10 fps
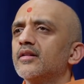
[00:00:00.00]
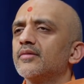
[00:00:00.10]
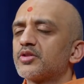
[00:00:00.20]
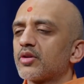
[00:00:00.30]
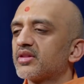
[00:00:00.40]

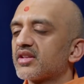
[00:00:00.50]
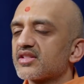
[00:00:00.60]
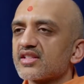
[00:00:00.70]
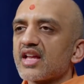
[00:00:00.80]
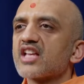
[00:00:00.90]
Vishwamitra
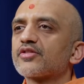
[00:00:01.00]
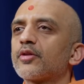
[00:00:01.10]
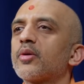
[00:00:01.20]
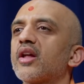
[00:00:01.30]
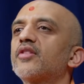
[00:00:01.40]
says, ask
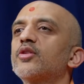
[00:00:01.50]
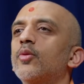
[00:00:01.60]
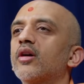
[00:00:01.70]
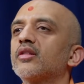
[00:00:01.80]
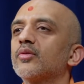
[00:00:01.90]
for whatever you
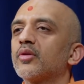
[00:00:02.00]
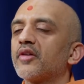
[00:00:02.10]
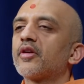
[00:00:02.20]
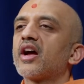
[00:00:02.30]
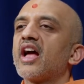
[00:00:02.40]
want.
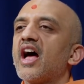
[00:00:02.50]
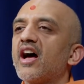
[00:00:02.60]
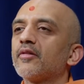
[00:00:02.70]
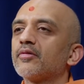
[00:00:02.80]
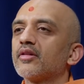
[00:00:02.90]
Whatever I
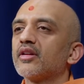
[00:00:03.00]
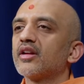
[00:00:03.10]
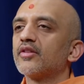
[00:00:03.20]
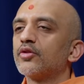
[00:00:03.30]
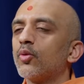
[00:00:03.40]
have,
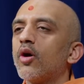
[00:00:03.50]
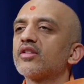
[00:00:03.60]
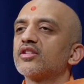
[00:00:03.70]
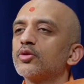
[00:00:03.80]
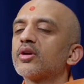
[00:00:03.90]
if you
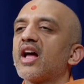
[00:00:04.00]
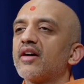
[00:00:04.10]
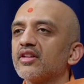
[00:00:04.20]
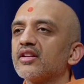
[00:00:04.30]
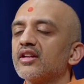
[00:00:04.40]
want it, you can
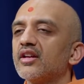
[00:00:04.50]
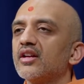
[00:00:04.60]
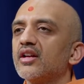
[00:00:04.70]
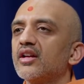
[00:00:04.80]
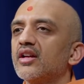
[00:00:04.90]
have it.
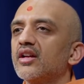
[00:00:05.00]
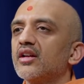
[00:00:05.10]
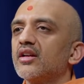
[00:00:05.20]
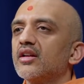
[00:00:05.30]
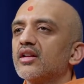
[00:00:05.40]

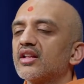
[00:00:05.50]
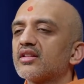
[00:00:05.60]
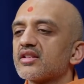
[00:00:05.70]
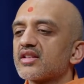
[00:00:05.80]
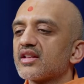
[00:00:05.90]

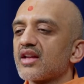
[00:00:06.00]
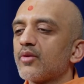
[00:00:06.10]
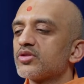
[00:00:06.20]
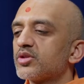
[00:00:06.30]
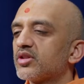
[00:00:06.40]
Indra says, I
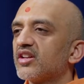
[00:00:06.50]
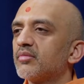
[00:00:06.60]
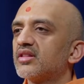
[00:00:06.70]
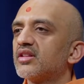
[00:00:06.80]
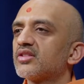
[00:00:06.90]
want you to give
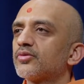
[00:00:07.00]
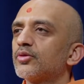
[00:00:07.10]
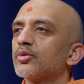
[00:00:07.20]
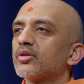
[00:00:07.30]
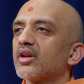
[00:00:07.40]
me this
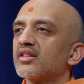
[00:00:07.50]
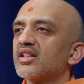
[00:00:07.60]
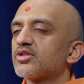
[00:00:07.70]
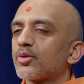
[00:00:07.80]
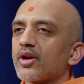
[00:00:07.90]
food and
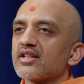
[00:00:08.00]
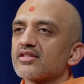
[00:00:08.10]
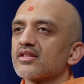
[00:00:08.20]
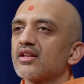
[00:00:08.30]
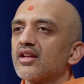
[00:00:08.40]
these
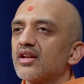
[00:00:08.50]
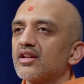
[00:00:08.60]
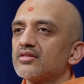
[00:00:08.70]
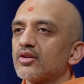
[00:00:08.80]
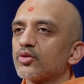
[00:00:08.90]
grains.
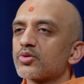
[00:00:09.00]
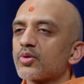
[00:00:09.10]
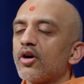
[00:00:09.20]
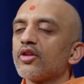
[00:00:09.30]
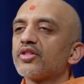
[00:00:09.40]
Now those
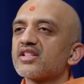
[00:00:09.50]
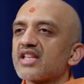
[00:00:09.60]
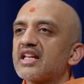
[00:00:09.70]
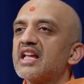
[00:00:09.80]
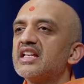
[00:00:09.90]
were all things
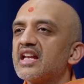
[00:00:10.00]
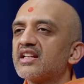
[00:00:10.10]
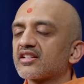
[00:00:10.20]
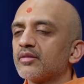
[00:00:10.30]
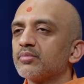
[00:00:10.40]
that he
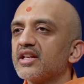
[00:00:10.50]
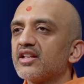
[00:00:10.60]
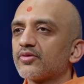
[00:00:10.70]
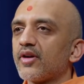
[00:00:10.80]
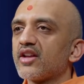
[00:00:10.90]
needed to complete
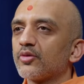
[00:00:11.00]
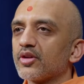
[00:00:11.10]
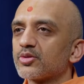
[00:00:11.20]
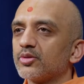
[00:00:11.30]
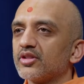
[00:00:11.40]
his final
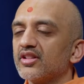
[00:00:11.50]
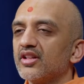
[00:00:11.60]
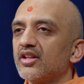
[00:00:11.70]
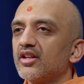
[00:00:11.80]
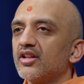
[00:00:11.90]
ritual.
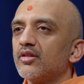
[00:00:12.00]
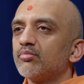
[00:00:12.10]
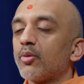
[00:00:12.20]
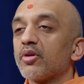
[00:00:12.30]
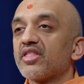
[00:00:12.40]

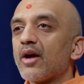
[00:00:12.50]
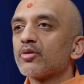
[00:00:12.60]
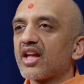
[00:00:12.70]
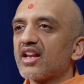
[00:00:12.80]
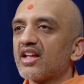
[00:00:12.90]
But
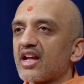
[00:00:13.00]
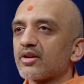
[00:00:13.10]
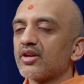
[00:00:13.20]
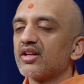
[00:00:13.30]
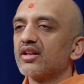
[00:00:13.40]
without getting
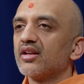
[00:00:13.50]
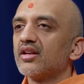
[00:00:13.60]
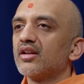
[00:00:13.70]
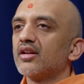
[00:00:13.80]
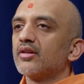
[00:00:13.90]
angry,
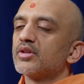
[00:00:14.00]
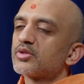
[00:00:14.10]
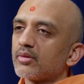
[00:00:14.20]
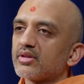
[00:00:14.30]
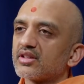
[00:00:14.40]

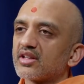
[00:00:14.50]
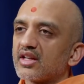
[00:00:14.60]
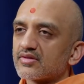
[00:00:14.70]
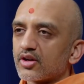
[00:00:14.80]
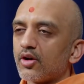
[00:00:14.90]
Vishwamitra
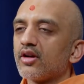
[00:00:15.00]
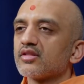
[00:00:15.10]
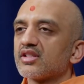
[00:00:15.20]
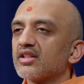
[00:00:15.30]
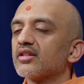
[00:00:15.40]
gives it all
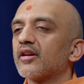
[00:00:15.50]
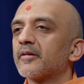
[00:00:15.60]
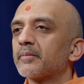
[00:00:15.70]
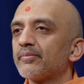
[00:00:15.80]
to Indra.